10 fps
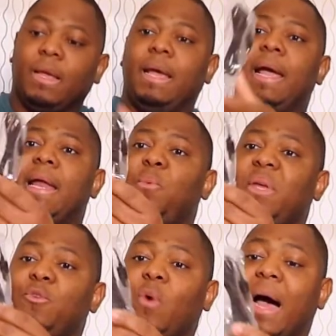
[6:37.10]
And
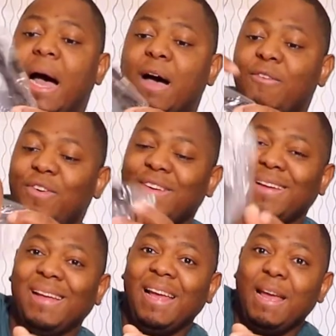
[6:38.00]
we do have
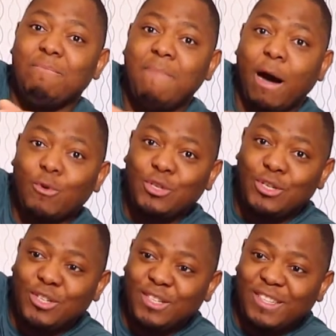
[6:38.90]
a mouse.